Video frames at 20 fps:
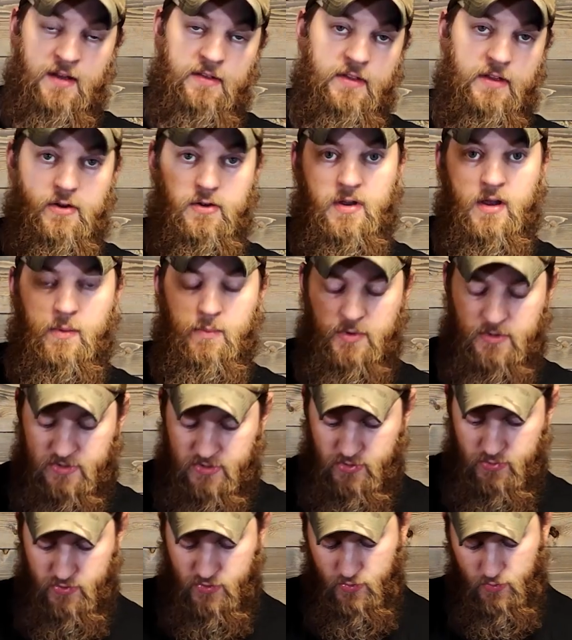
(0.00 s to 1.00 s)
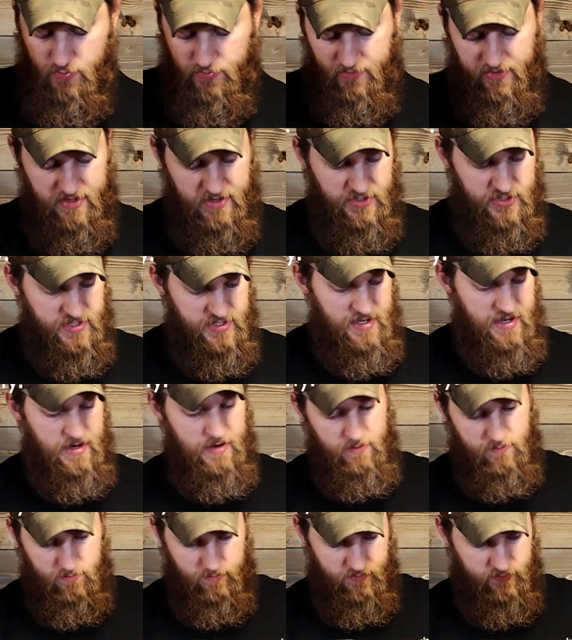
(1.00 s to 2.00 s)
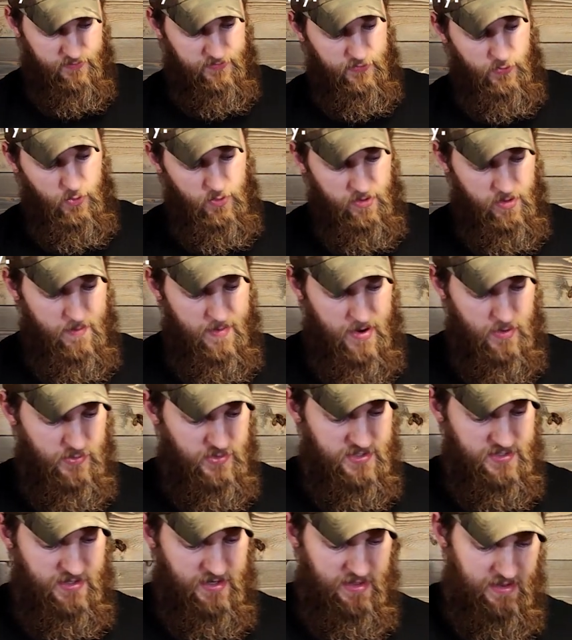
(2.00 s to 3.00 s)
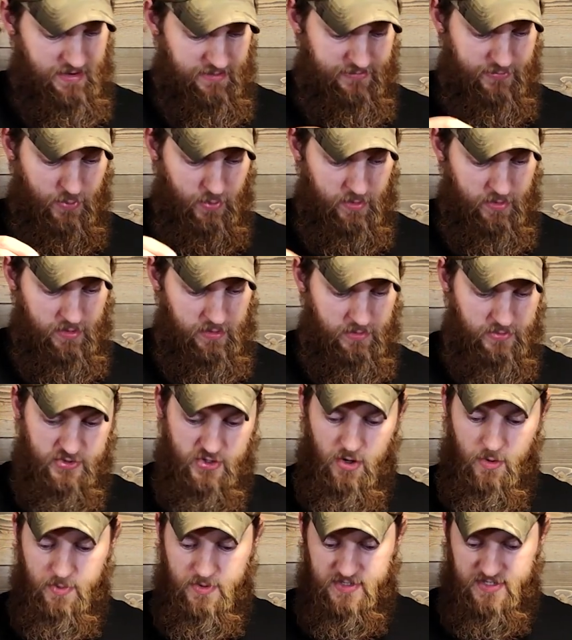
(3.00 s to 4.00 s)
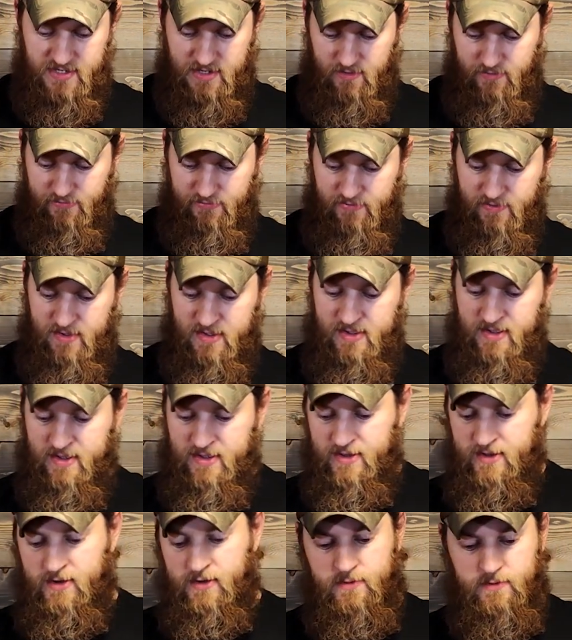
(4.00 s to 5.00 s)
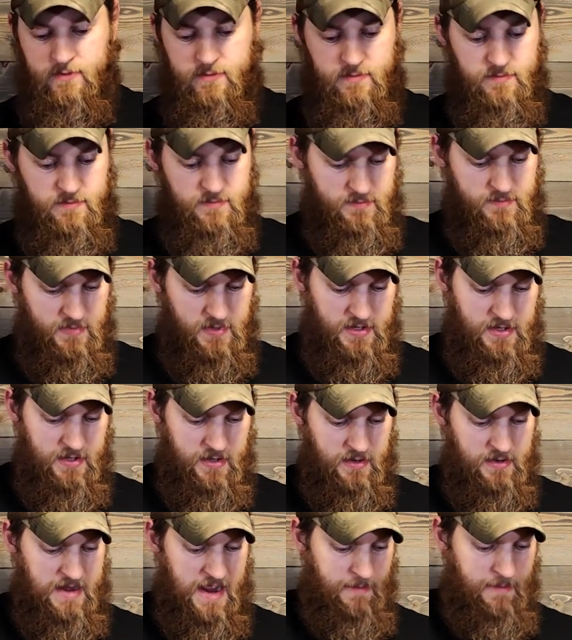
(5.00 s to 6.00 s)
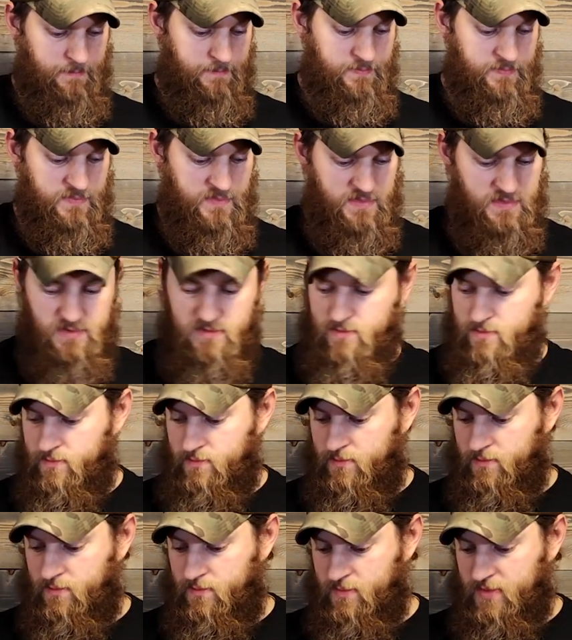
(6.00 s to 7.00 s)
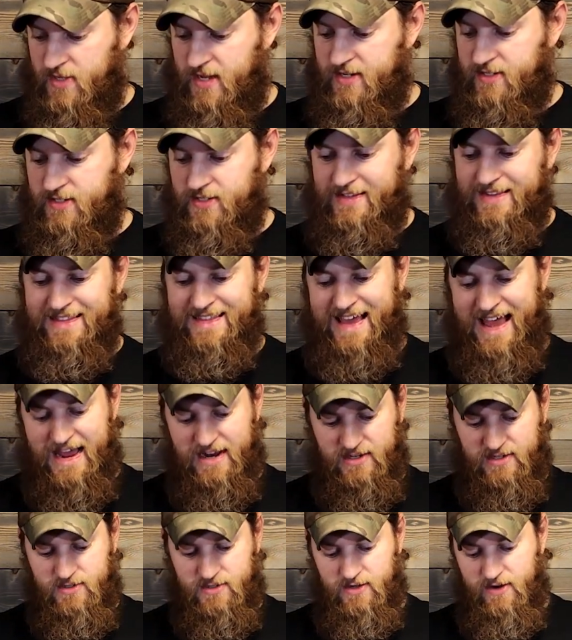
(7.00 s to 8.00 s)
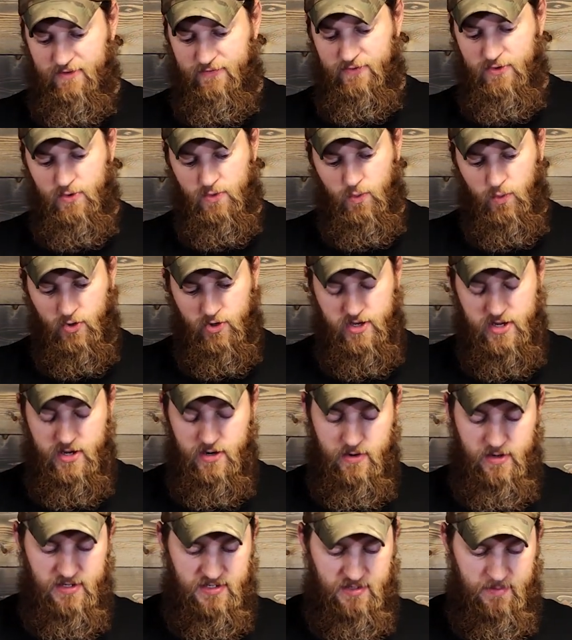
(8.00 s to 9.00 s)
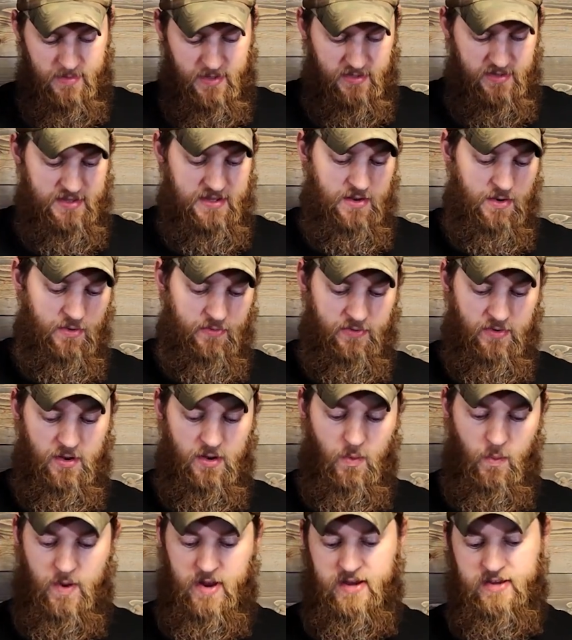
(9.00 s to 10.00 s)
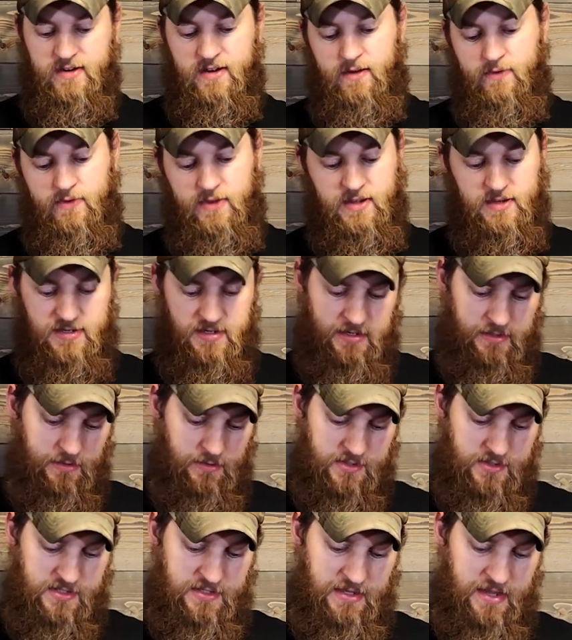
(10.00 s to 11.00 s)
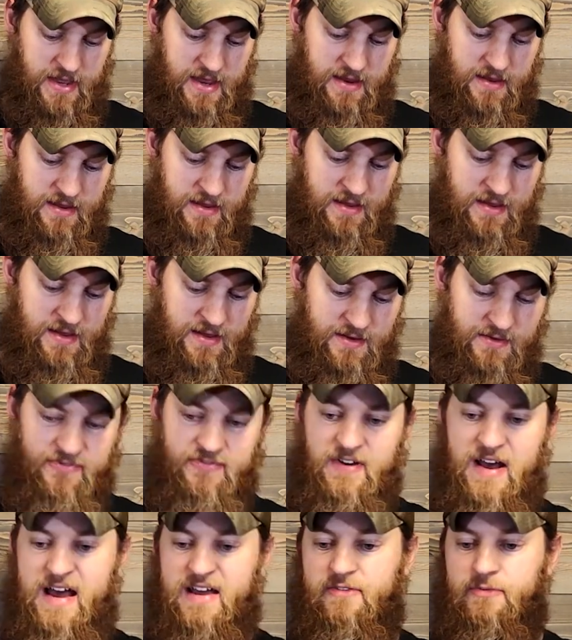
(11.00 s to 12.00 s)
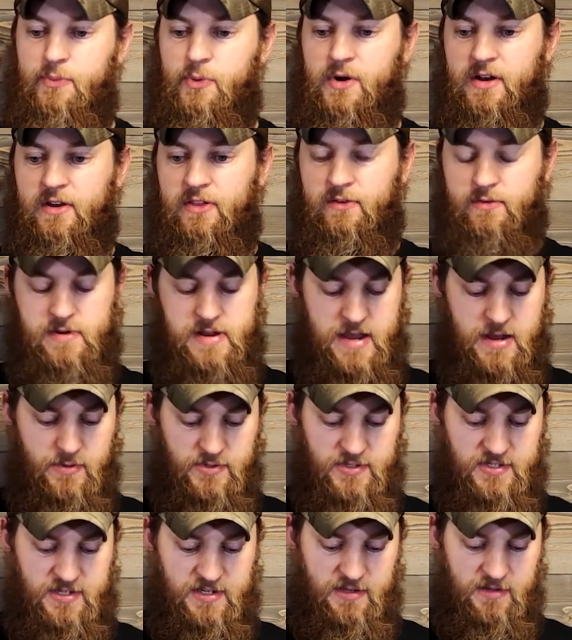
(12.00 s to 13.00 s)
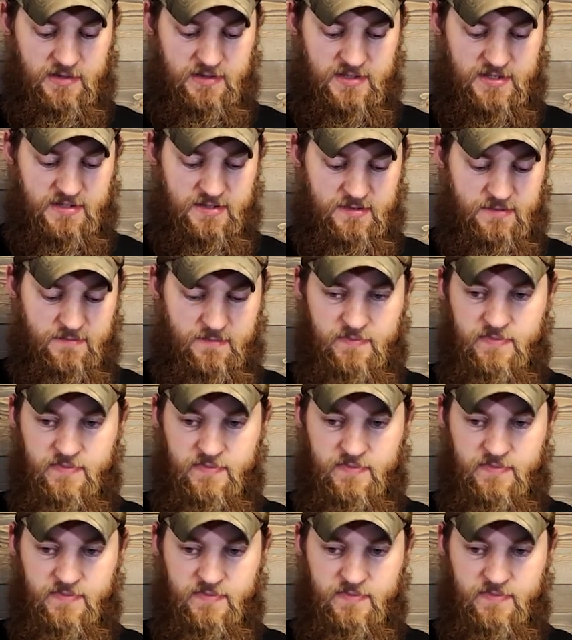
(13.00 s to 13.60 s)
they do come with 2 tools in each thing for the mount and then for the little scope itself. And yeah, that's that. If you were curious about the overall weight of it, it looks like 5.3 ounces